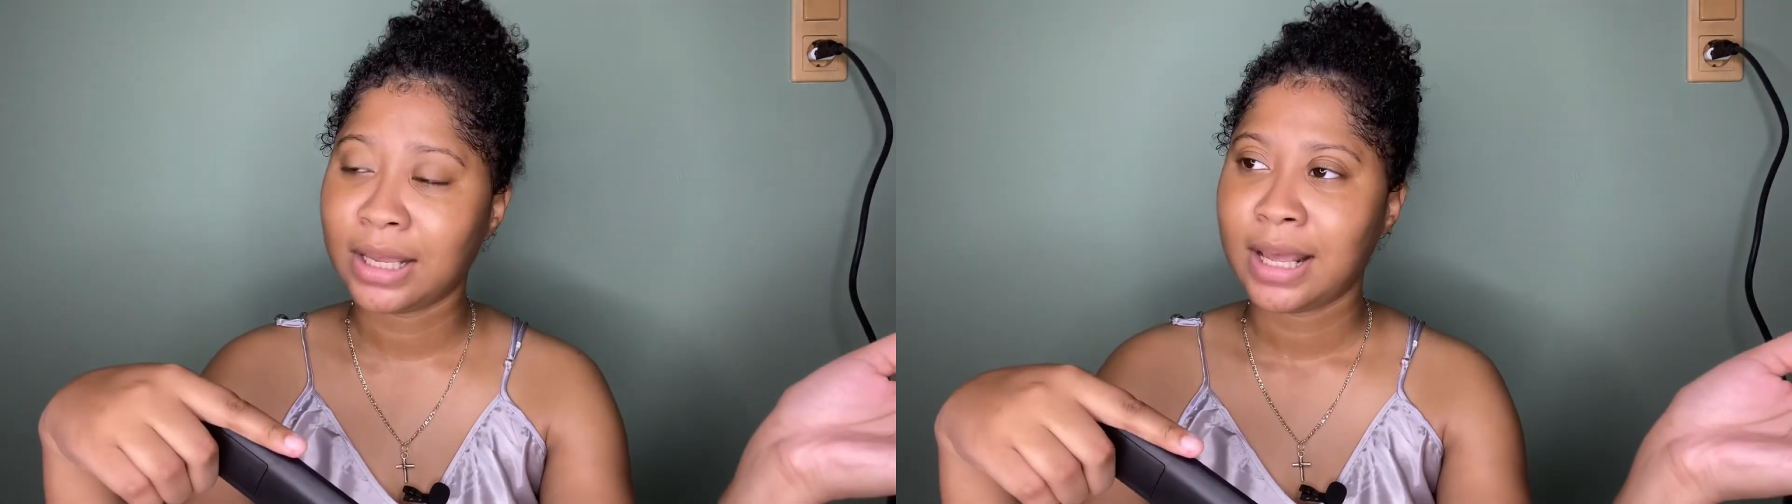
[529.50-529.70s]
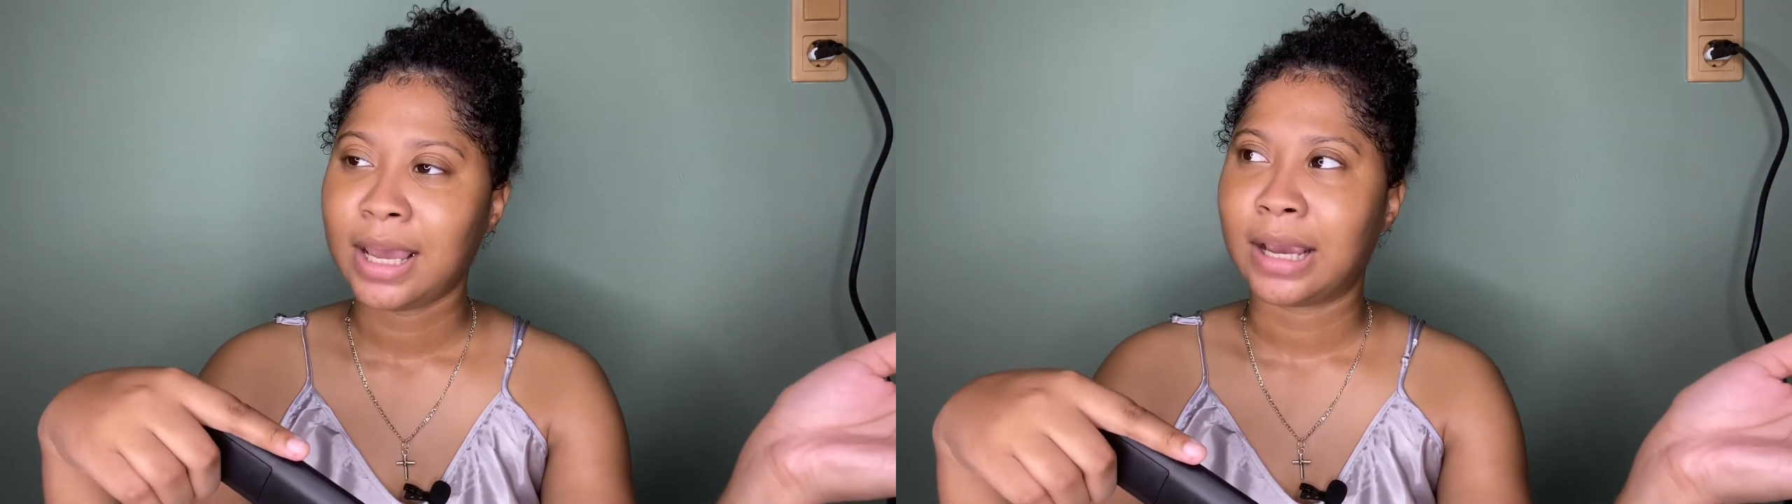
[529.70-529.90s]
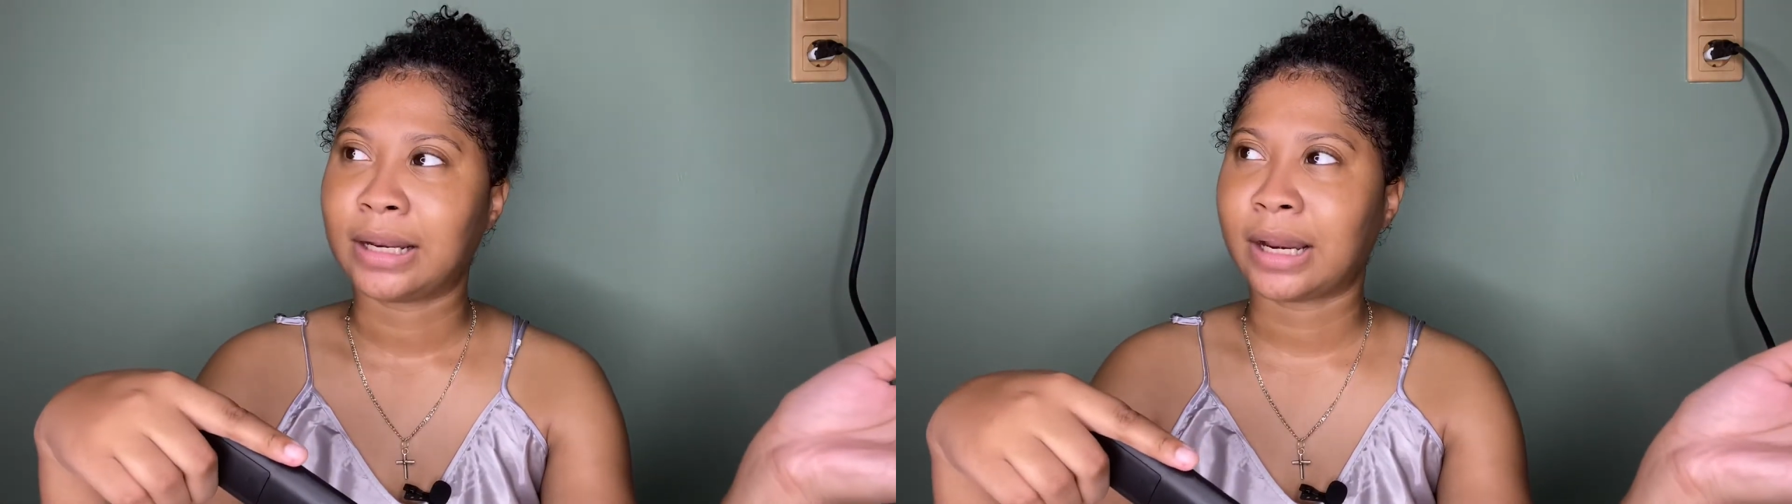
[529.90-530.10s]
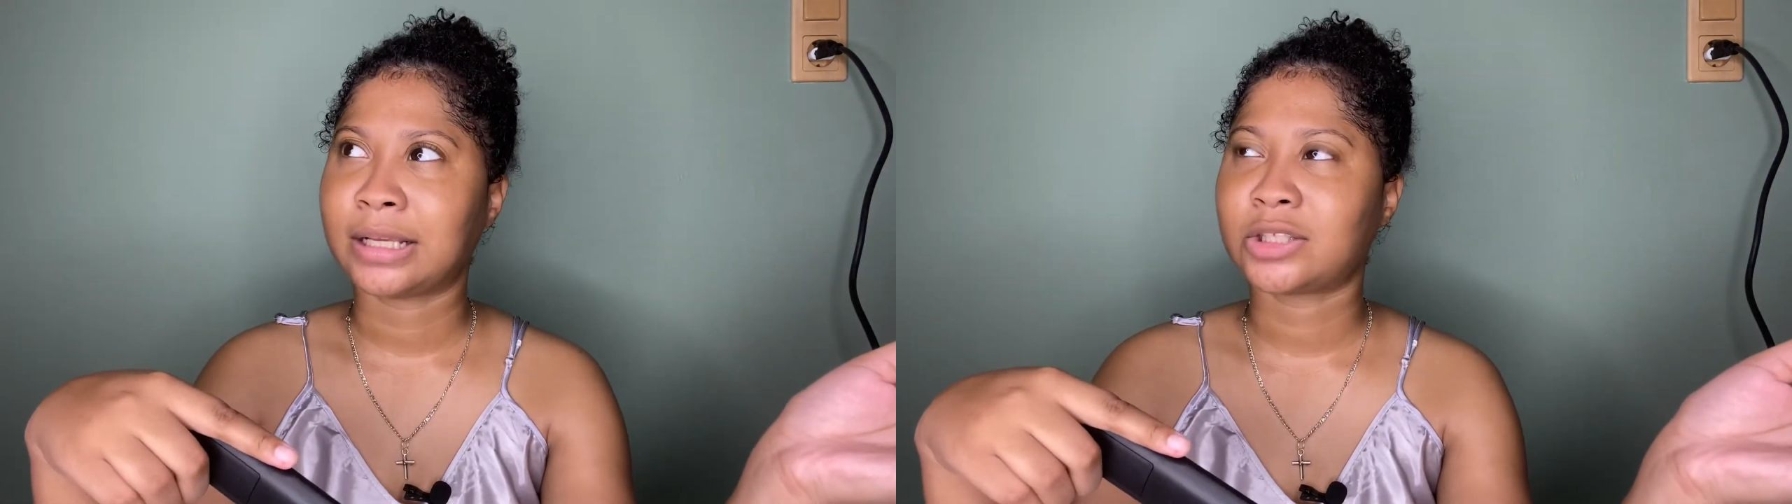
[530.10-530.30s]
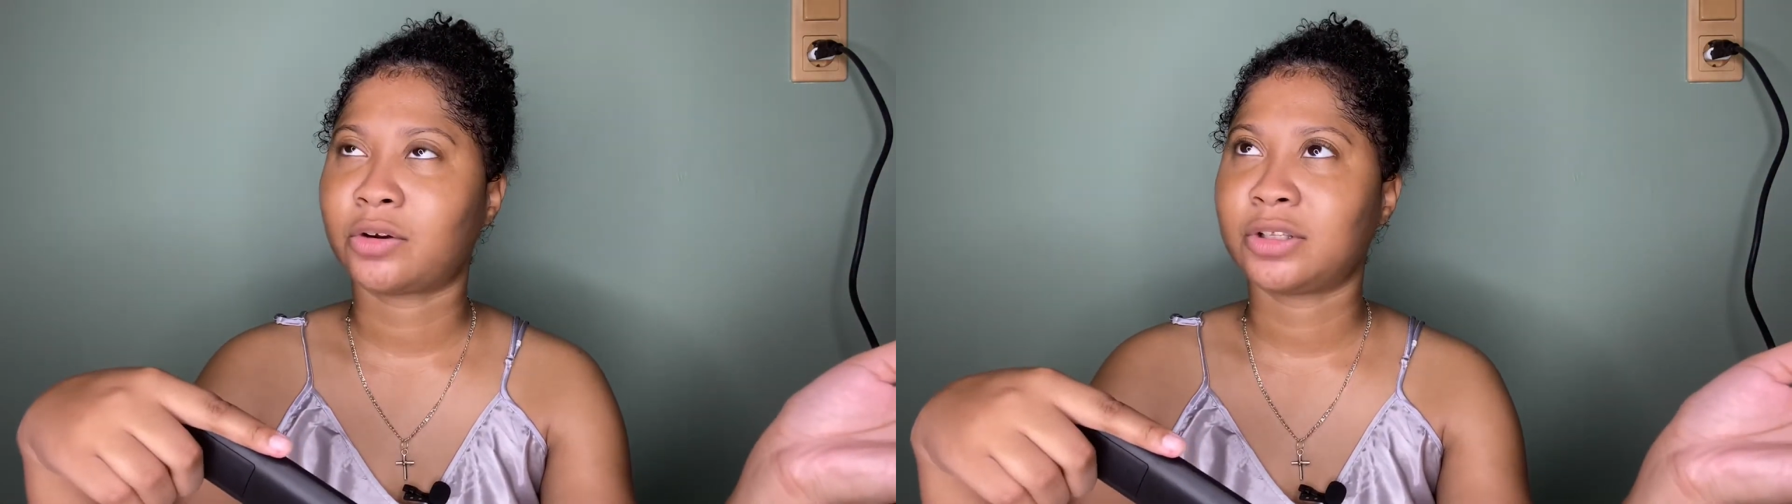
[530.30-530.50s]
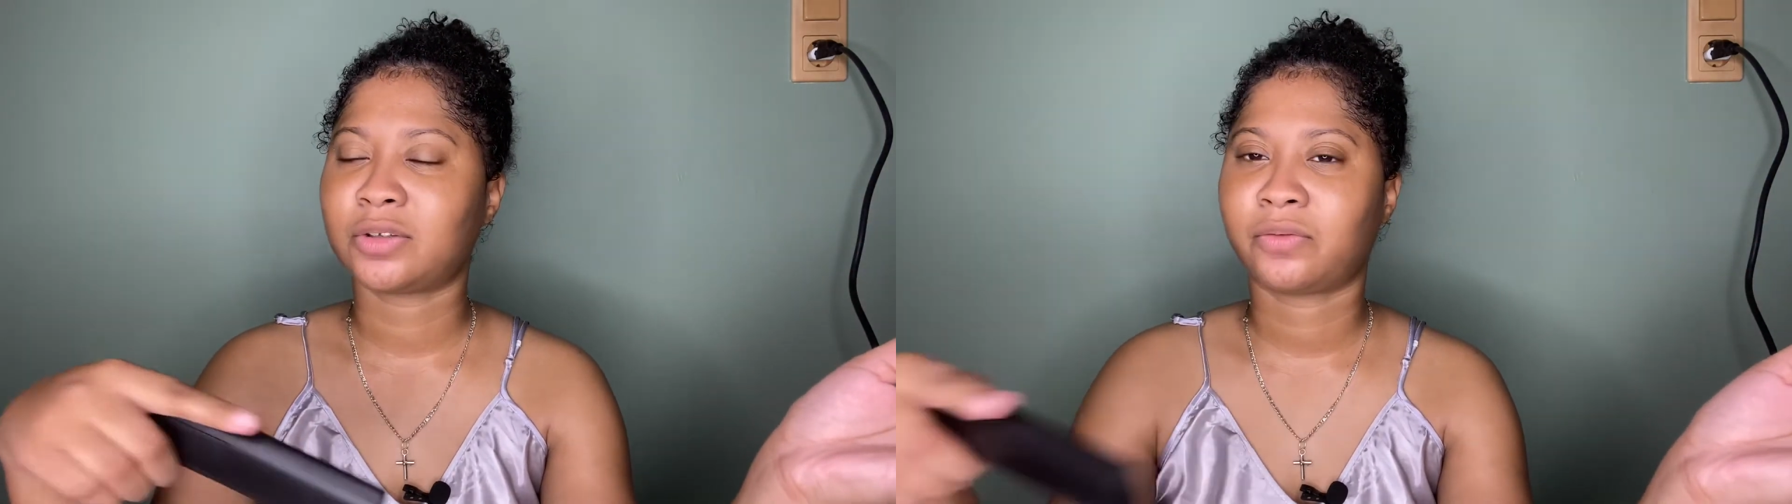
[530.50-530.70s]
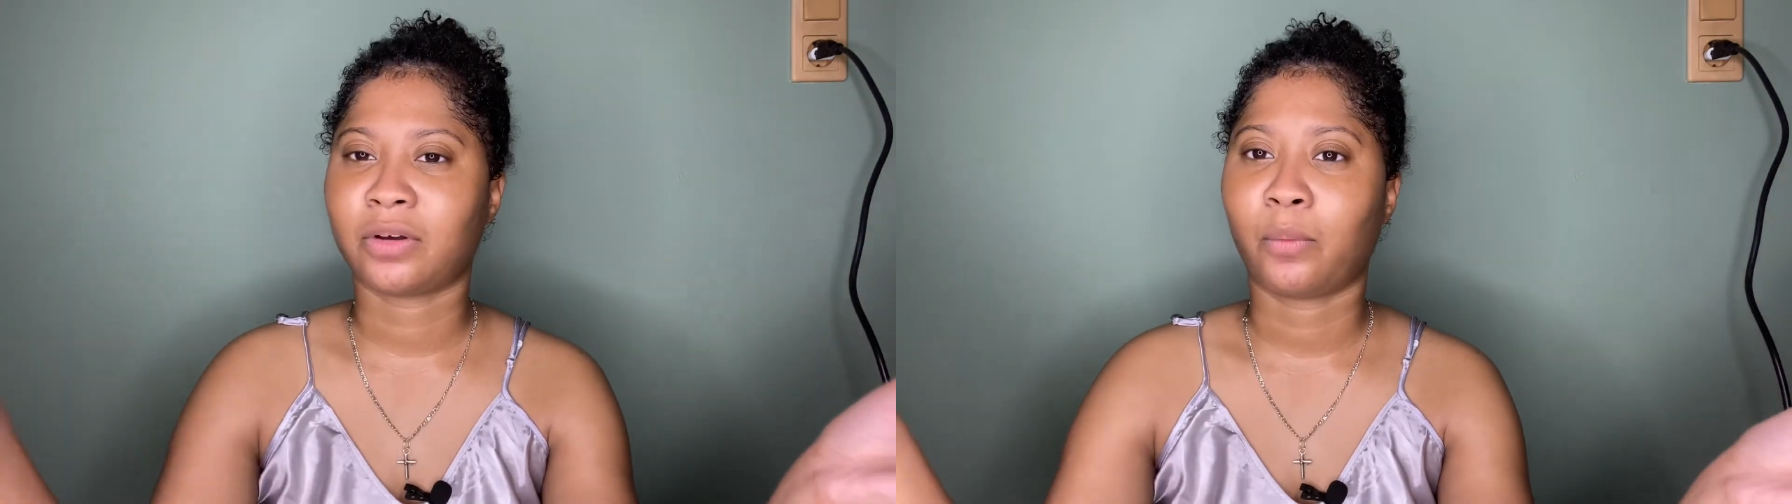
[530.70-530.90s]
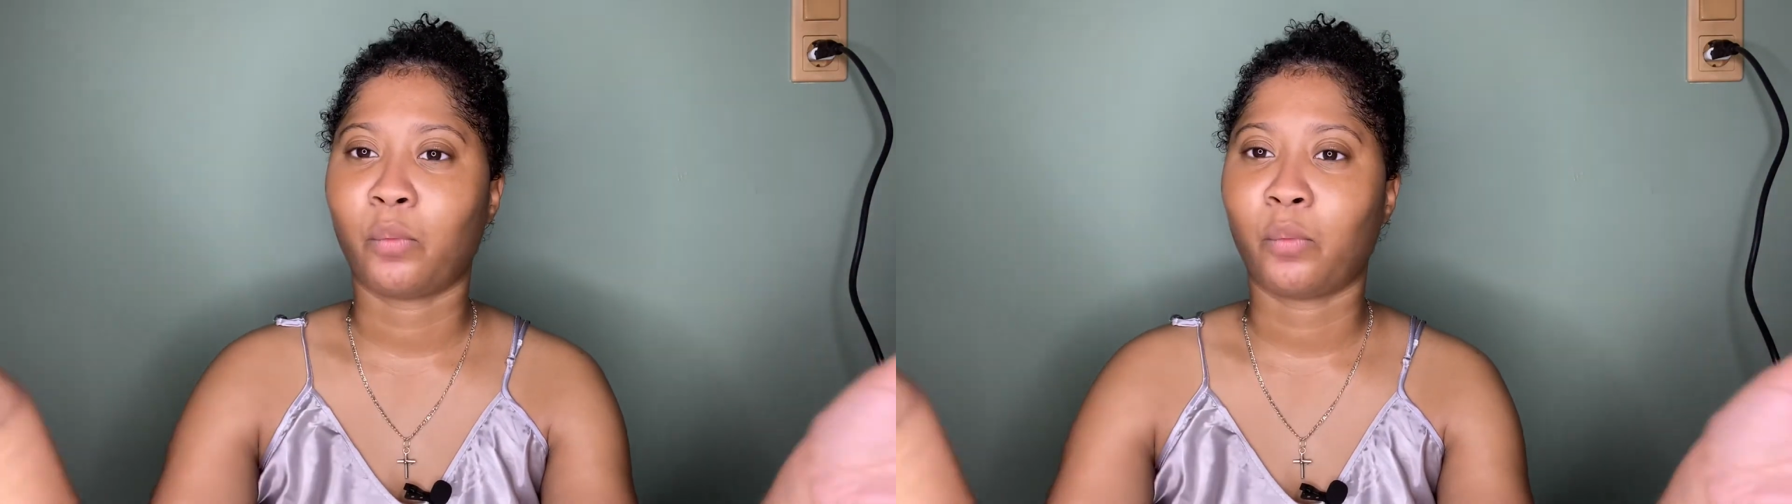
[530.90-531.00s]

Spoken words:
and then I started to film